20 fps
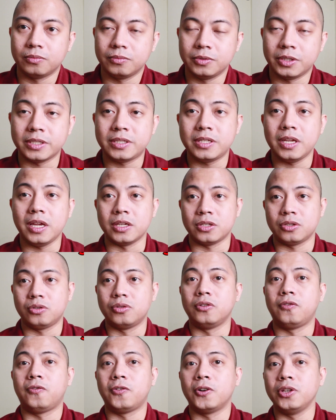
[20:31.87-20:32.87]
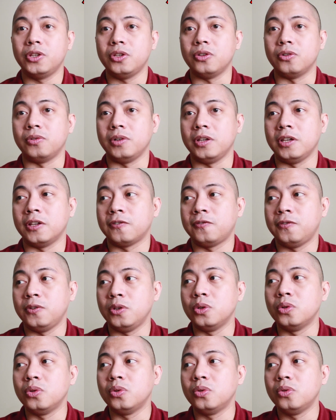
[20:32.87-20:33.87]
This is good for you if
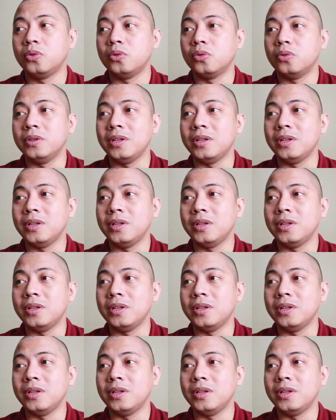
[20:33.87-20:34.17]
you